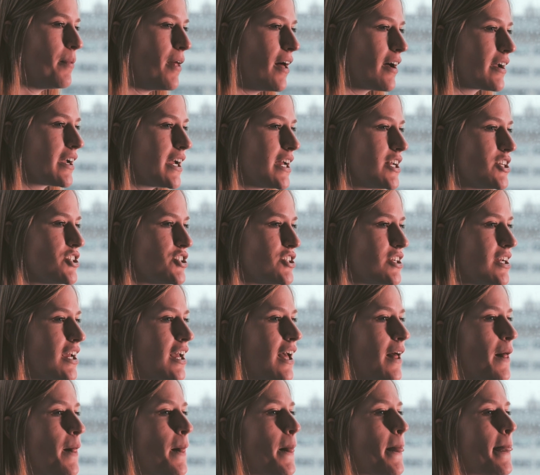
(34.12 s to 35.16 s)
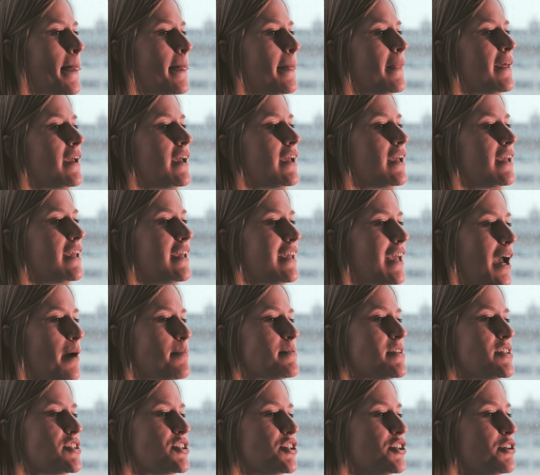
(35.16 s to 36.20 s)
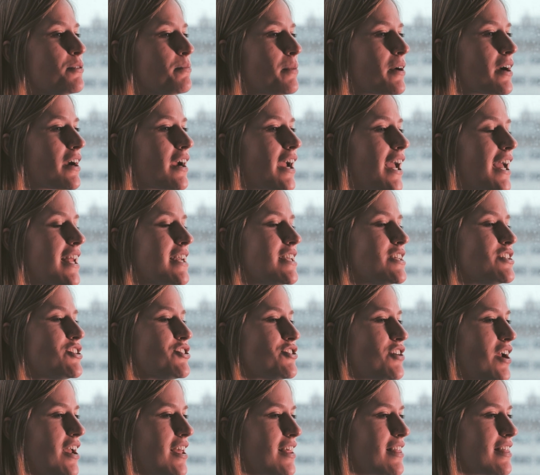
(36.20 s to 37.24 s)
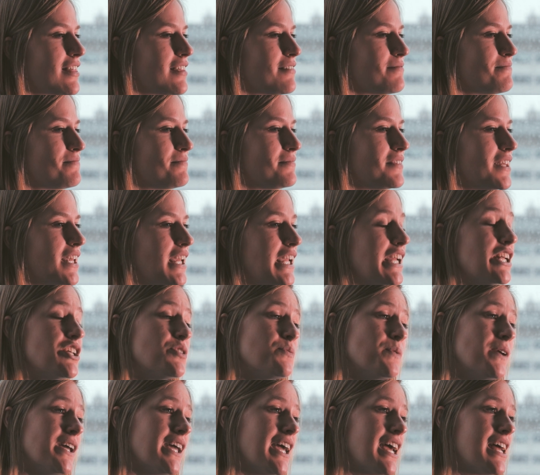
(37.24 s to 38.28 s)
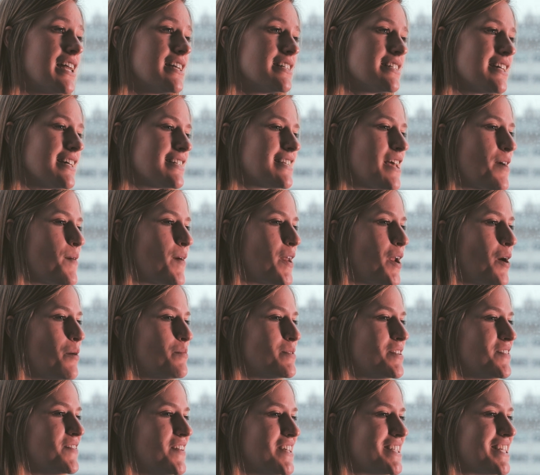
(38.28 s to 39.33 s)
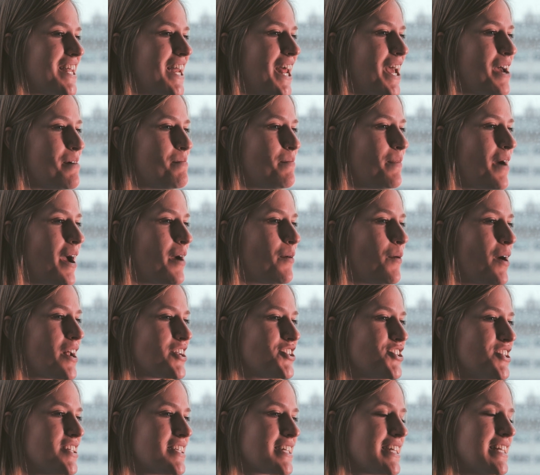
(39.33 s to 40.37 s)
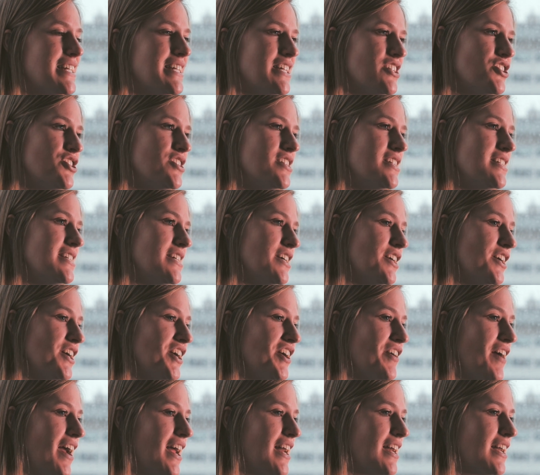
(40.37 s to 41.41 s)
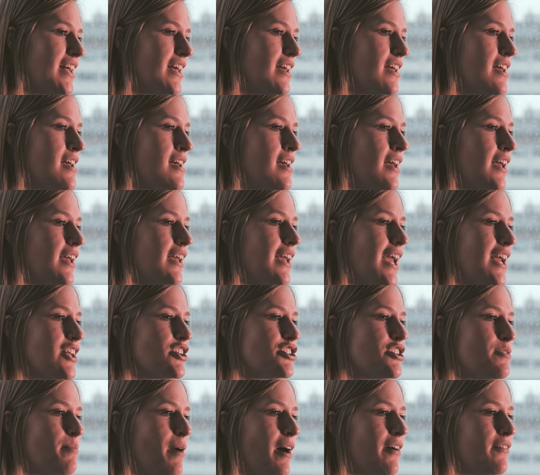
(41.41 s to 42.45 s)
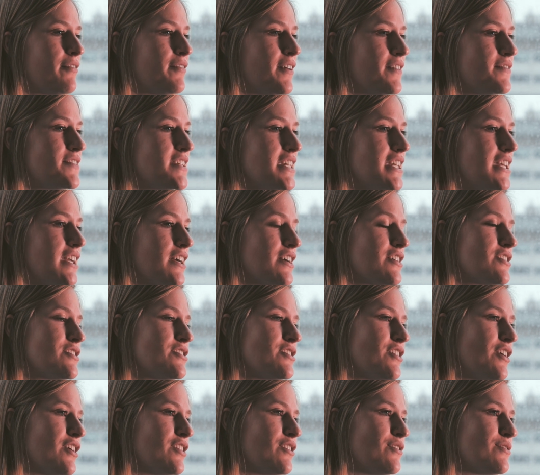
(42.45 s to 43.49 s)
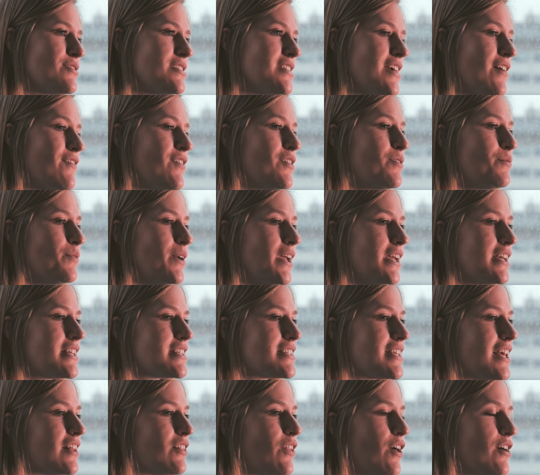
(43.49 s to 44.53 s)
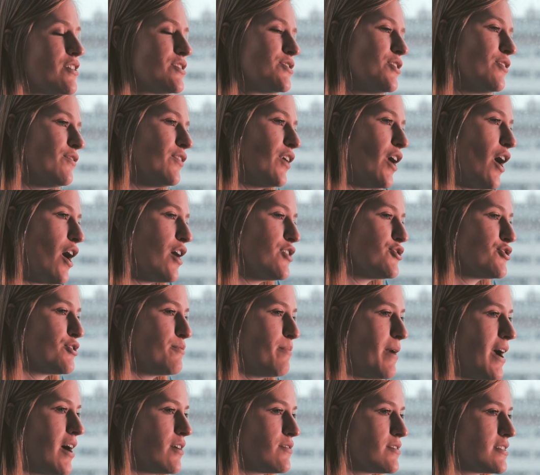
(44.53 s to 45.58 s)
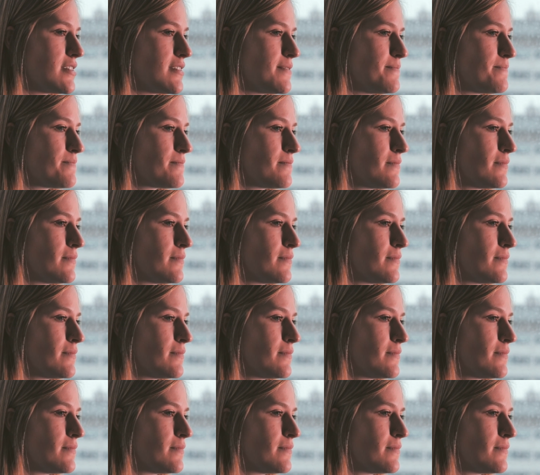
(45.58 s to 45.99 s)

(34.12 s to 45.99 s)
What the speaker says: blockage, he kept his humor and his strength. Each weekend, as I went home to visit him, I watched his condition deteriorate. He aged about 50 years during those 7 weeks and lost over 100 pounds.